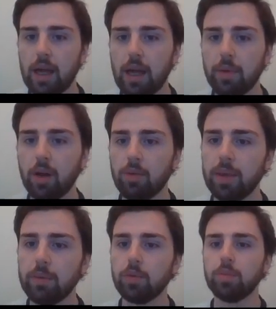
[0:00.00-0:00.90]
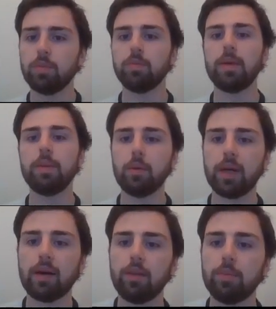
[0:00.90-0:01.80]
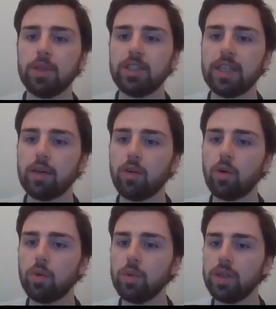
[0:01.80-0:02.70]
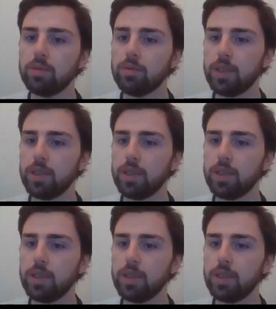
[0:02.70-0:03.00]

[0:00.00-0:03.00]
a lot of people maybe wouldn't have the budget, or wouldn't,